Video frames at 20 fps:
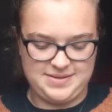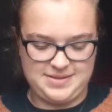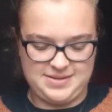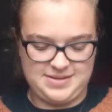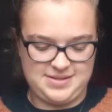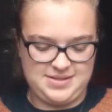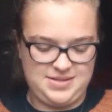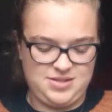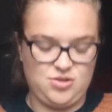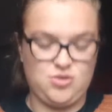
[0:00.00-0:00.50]

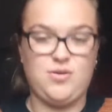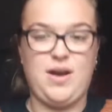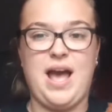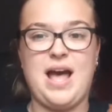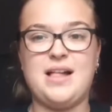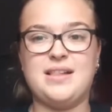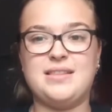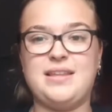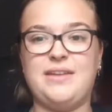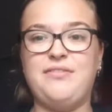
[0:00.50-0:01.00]
so
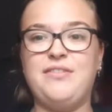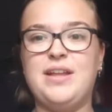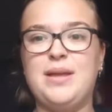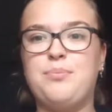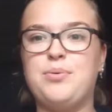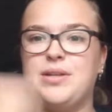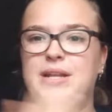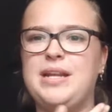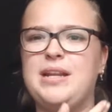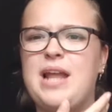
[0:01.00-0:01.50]
I'll definitely
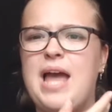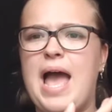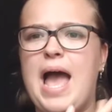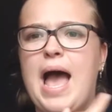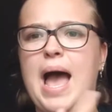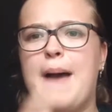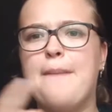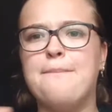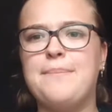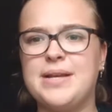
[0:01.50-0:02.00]
put in
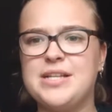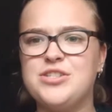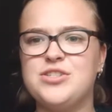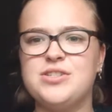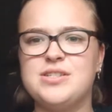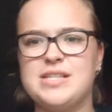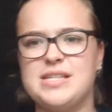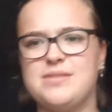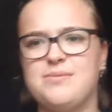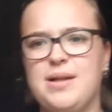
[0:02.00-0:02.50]

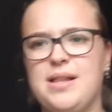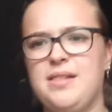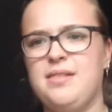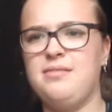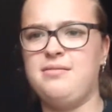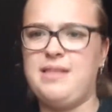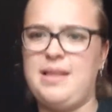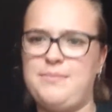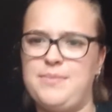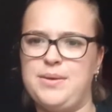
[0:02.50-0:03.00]
pictures as well.
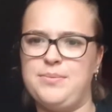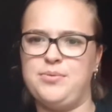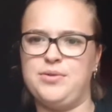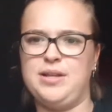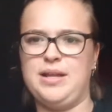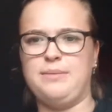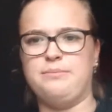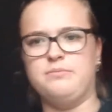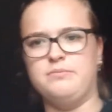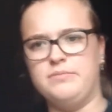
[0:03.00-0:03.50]
Let me put
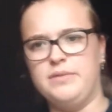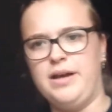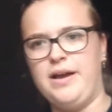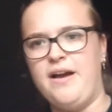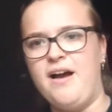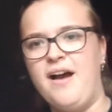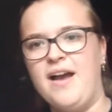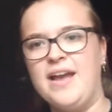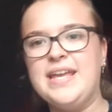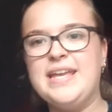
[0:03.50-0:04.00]
them
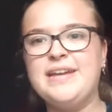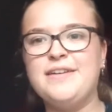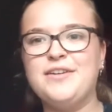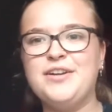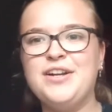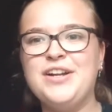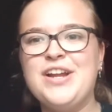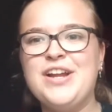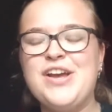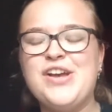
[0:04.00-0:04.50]

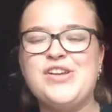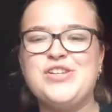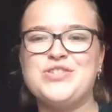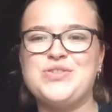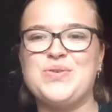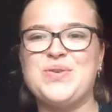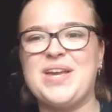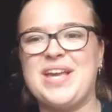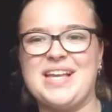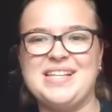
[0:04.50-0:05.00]
here
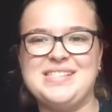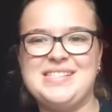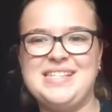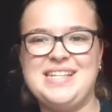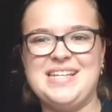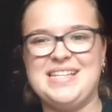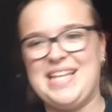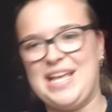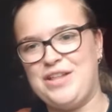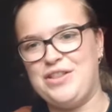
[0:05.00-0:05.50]
so you can
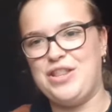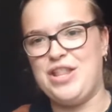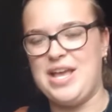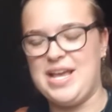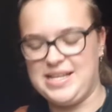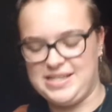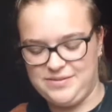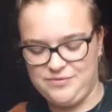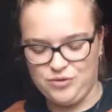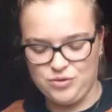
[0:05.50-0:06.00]
see it in
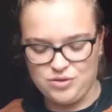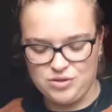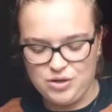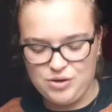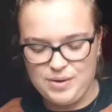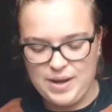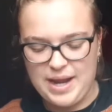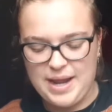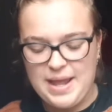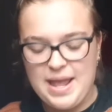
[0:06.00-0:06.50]
its full
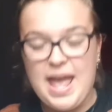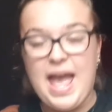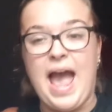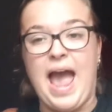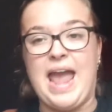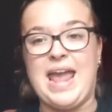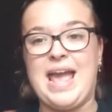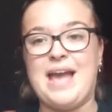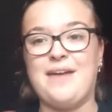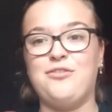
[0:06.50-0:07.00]
glory.
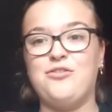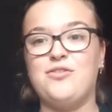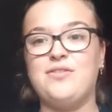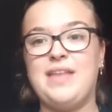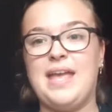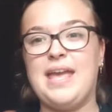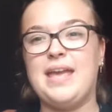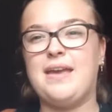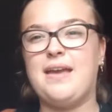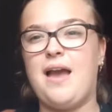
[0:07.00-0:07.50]
I have to
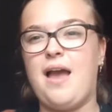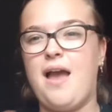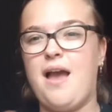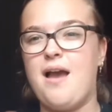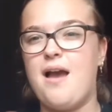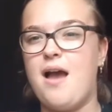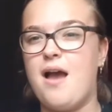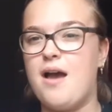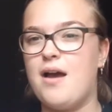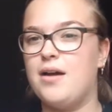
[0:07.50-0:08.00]
take
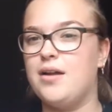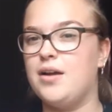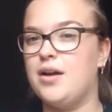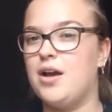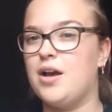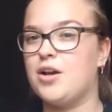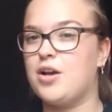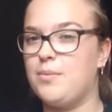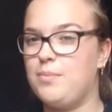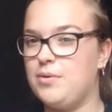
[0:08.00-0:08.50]
a
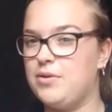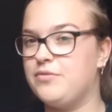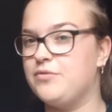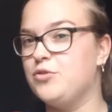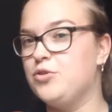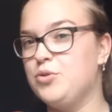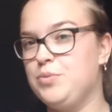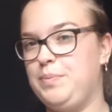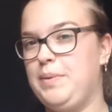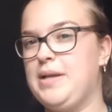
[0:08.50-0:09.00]
couple of
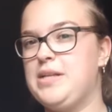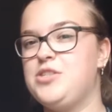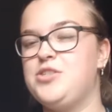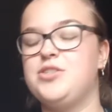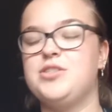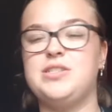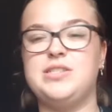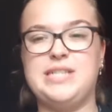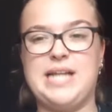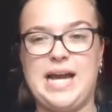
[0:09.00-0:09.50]
new
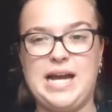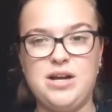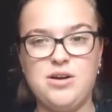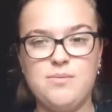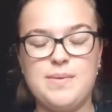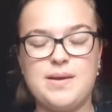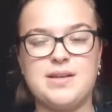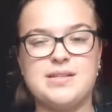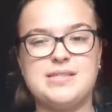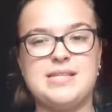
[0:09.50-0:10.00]
pictures now
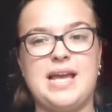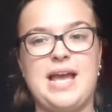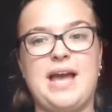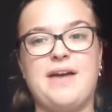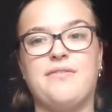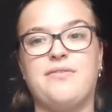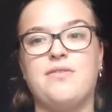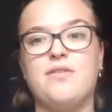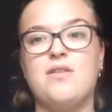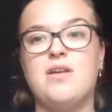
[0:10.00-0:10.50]
because I
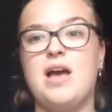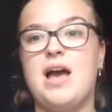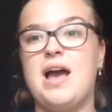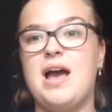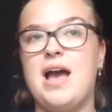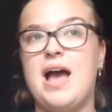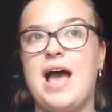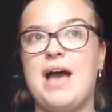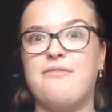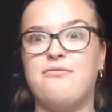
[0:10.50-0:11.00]
have
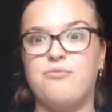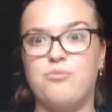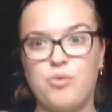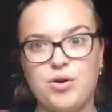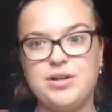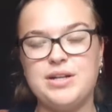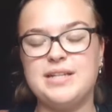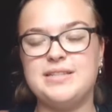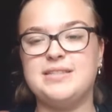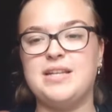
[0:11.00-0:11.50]

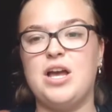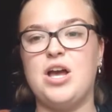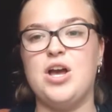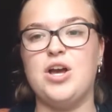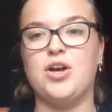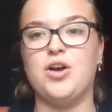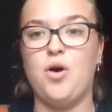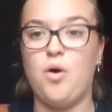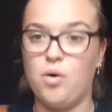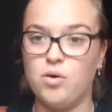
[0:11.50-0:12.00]
worn it
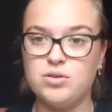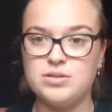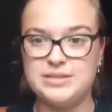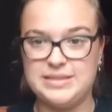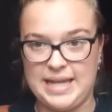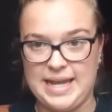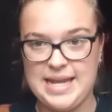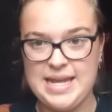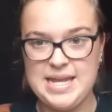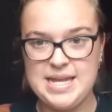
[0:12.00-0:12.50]
a whole
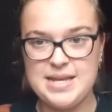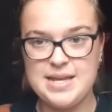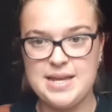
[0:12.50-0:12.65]
day.